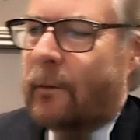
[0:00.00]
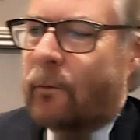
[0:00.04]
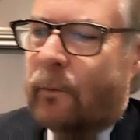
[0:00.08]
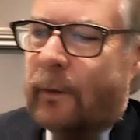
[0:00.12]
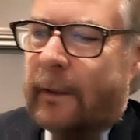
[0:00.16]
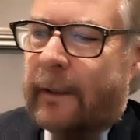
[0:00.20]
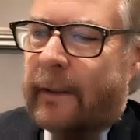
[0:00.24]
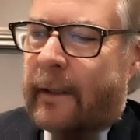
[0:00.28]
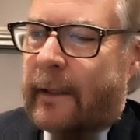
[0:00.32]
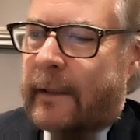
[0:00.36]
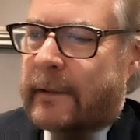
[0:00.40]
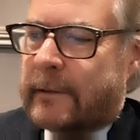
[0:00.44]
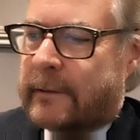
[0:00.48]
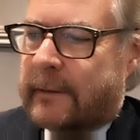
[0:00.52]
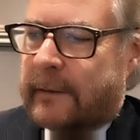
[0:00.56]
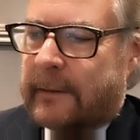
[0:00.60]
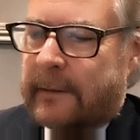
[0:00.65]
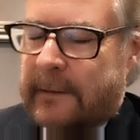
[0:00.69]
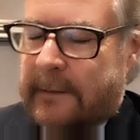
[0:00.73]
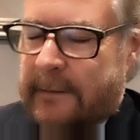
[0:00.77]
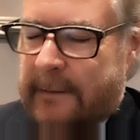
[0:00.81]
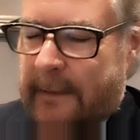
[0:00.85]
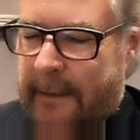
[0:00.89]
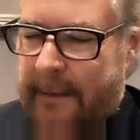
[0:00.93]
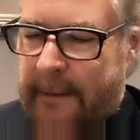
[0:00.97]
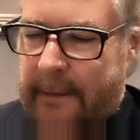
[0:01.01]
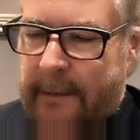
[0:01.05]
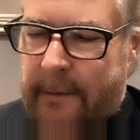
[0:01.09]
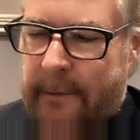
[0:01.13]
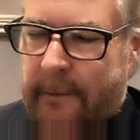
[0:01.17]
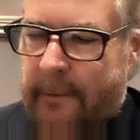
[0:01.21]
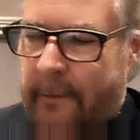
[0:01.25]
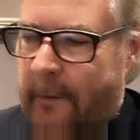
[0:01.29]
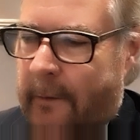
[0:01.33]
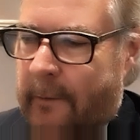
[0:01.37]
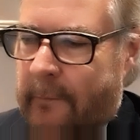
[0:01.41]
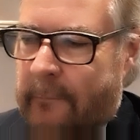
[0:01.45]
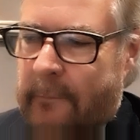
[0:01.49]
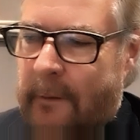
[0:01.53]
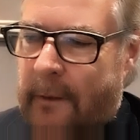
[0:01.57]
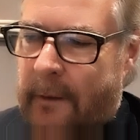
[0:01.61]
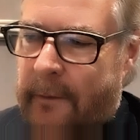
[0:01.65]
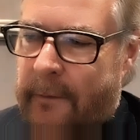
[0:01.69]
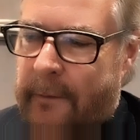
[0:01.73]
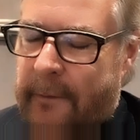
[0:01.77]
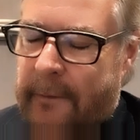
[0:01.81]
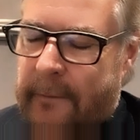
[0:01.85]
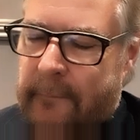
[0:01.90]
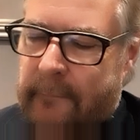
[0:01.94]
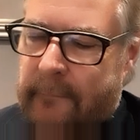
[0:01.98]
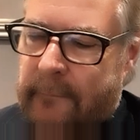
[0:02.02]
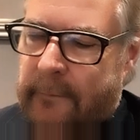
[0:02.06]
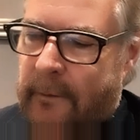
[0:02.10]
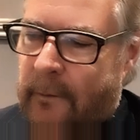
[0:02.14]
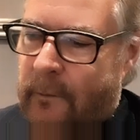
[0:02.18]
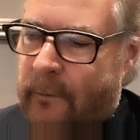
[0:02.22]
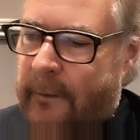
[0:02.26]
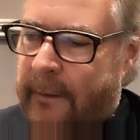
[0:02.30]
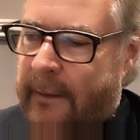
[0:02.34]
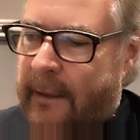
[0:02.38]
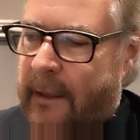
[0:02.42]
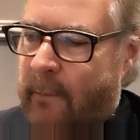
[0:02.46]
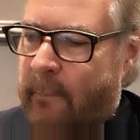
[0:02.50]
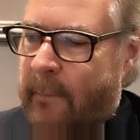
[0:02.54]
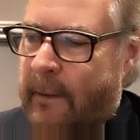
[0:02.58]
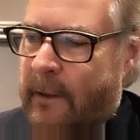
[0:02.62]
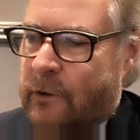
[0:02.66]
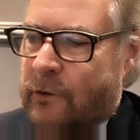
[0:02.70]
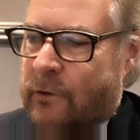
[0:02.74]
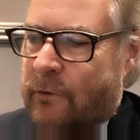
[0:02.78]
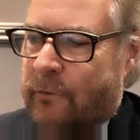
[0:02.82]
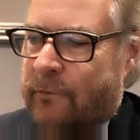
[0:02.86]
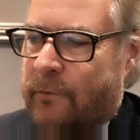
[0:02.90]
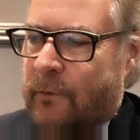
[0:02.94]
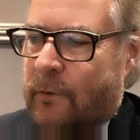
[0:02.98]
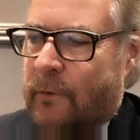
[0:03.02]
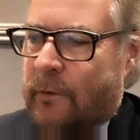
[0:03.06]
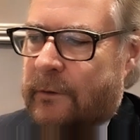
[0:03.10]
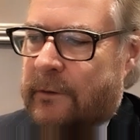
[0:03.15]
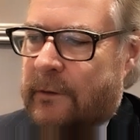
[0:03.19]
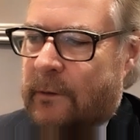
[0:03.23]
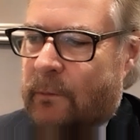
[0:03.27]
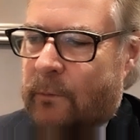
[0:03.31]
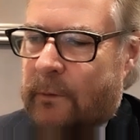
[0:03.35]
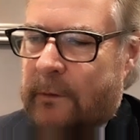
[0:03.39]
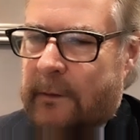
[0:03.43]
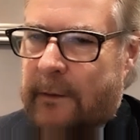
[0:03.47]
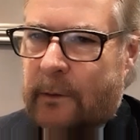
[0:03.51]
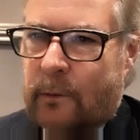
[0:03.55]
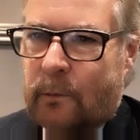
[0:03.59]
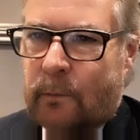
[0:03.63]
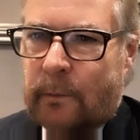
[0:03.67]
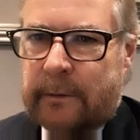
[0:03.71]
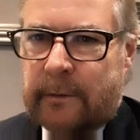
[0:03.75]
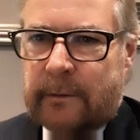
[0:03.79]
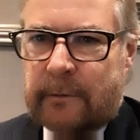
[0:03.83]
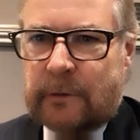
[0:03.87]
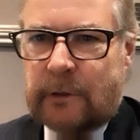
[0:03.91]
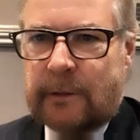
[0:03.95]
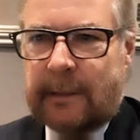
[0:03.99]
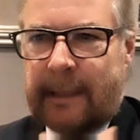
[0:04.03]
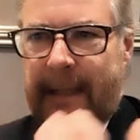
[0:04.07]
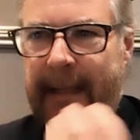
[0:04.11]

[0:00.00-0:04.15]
whether it's a designer or, or the you know the commercial folks that we deal with,